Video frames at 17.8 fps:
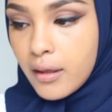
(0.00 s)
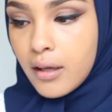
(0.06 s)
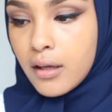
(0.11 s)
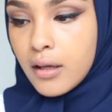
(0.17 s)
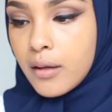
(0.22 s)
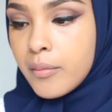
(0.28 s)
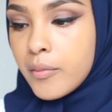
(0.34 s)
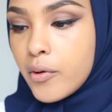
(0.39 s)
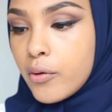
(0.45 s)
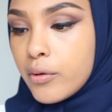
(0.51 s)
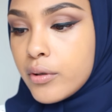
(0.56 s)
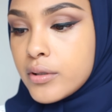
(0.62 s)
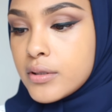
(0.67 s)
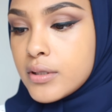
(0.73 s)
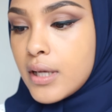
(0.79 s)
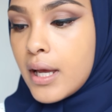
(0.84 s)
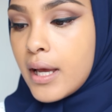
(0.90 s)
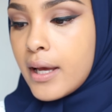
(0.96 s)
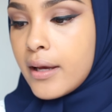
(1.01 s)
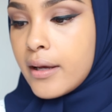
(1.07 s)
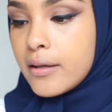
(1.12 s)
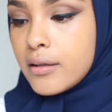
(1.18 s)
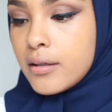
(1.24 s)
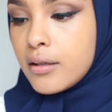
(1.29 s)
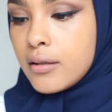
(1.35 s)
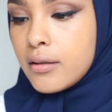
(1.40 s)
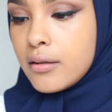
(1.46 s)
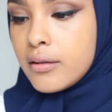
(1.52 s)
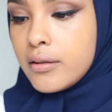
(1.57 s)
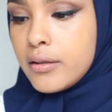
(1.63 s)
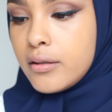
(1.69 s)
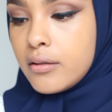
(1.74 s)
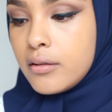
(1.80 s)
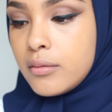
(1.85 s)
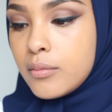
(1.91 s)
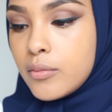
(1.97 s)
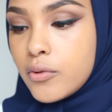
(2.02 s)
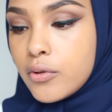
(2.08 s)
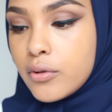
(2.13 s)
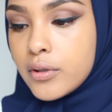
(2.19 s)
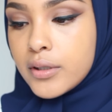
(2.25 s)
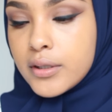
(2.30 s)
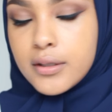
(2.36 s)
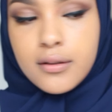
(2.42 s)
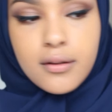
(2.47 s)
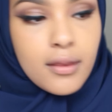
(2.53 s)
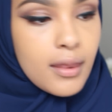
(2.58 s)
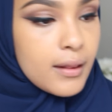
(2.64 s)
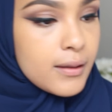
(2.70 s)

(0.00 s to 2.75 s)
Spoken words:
think I'm going to add a little more.